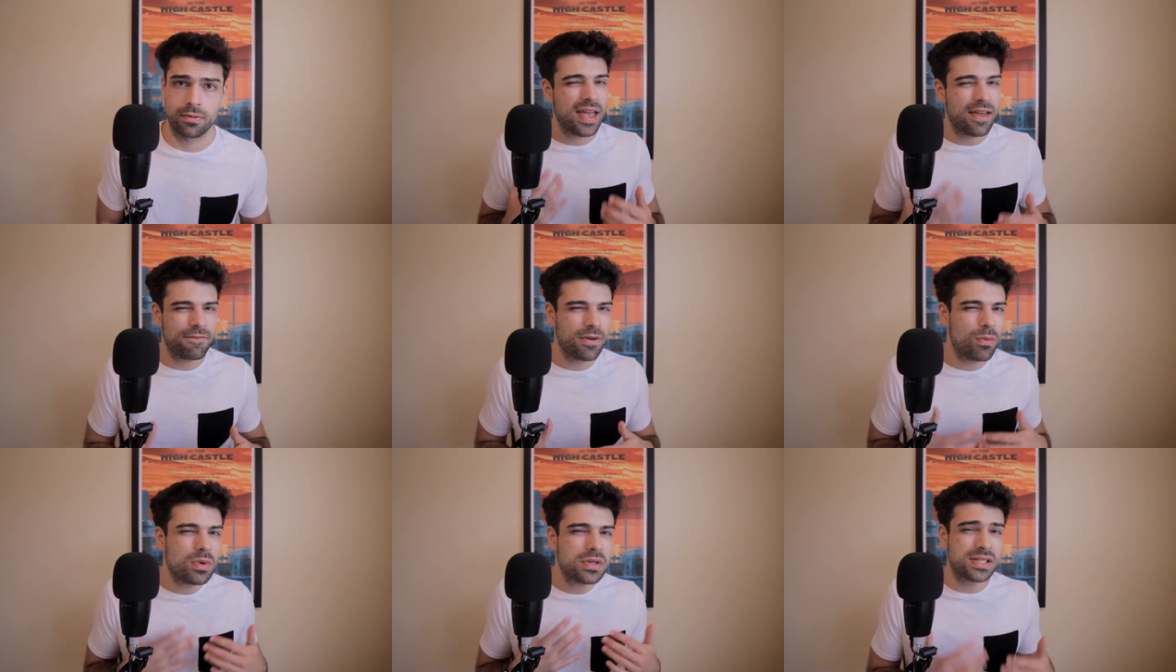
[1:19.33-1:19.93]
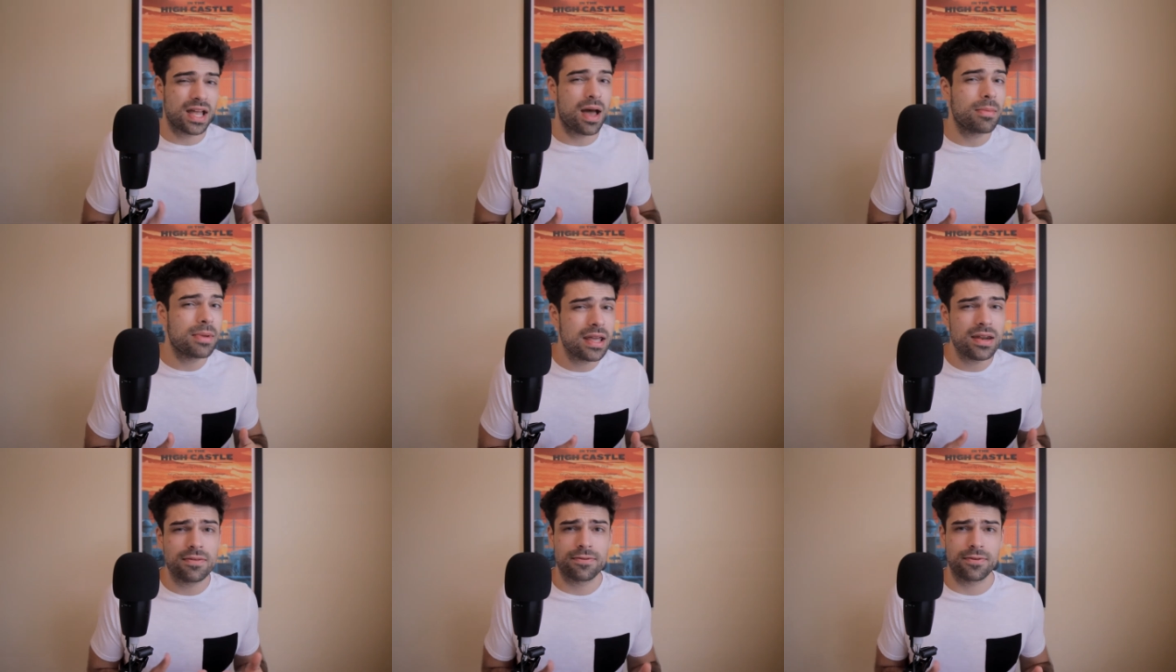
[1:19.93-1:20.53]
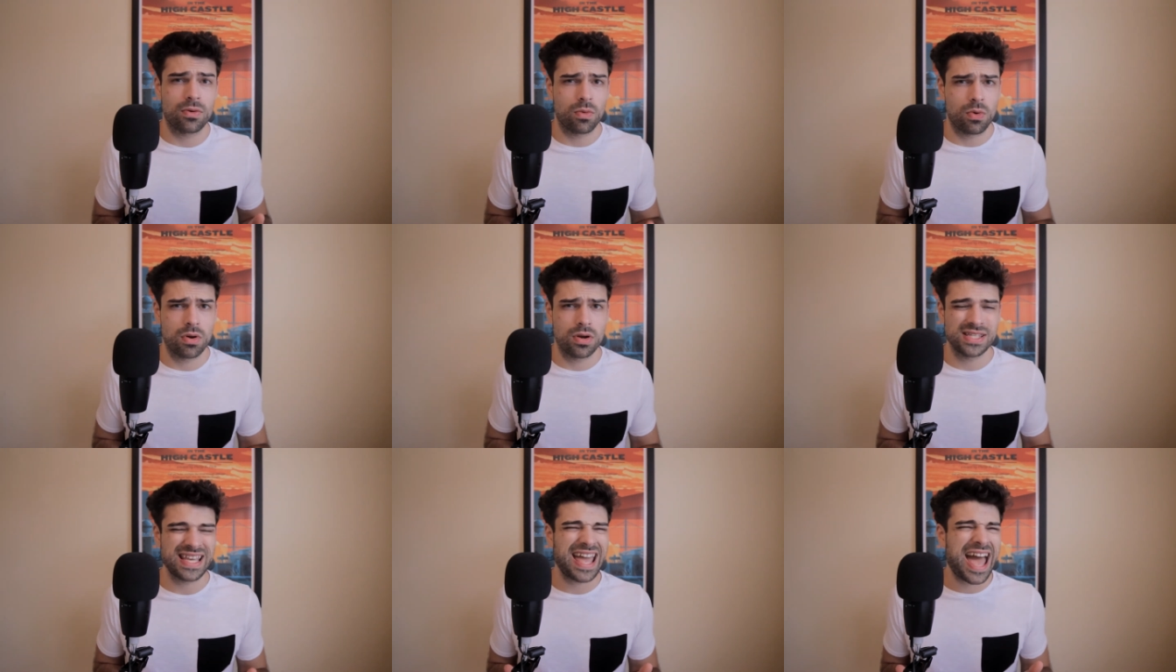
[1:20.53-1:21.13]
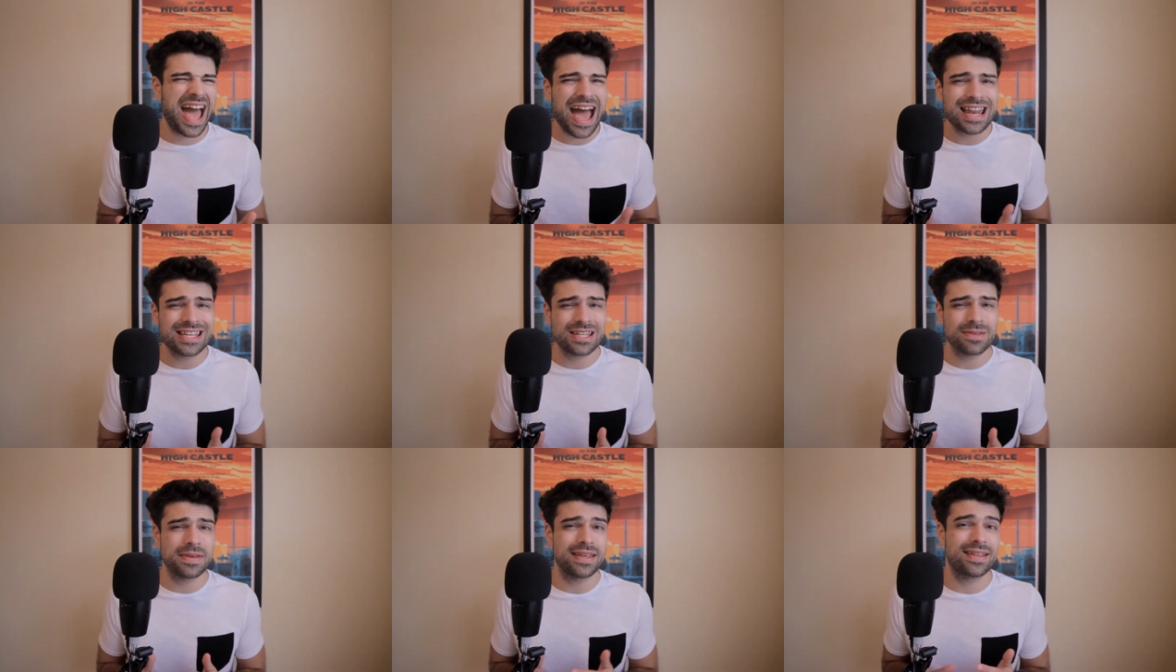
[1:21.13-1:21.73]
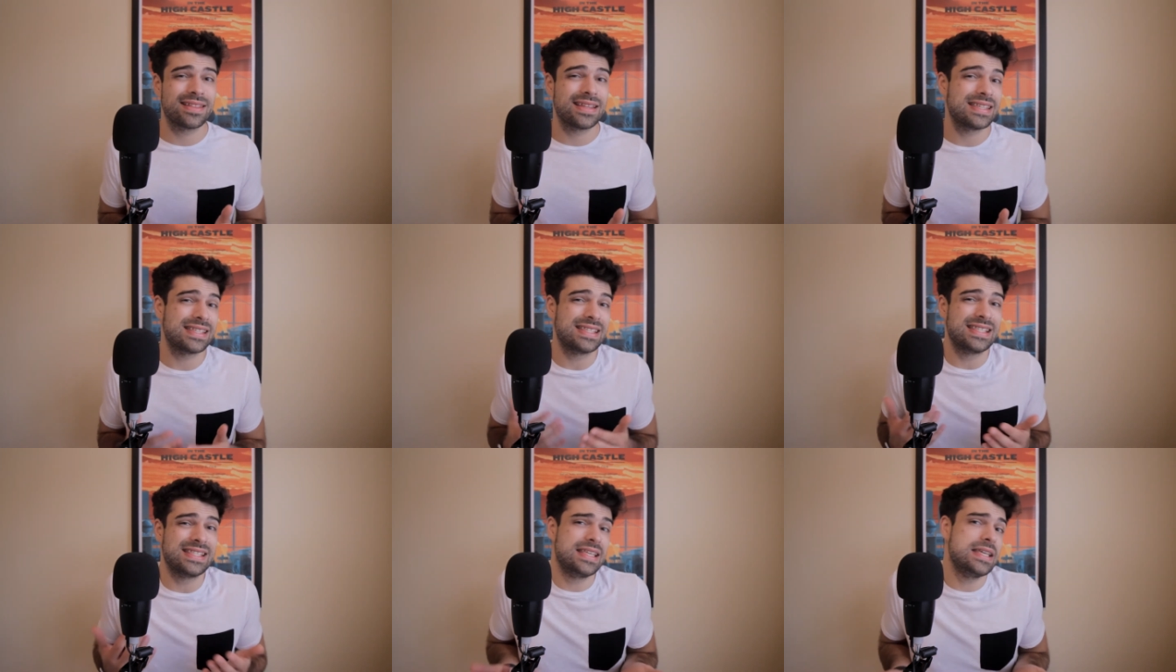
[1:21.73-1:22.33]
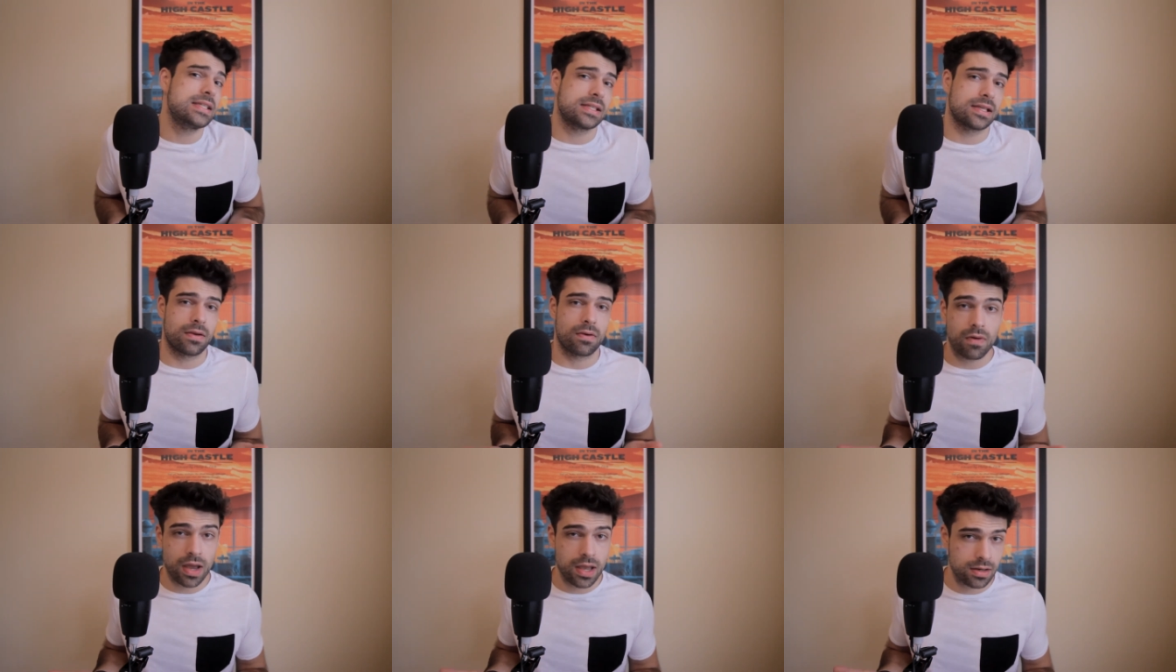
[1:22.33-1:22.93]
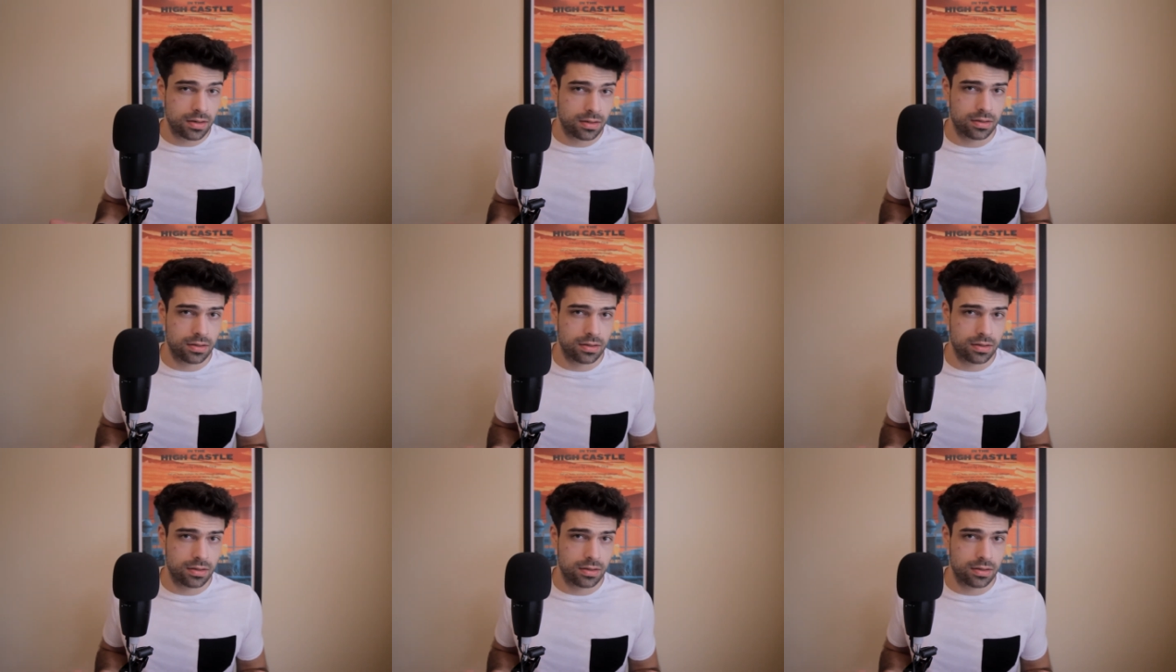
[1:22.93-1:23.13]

If it was nominated for awards, it had to be at least decent, right?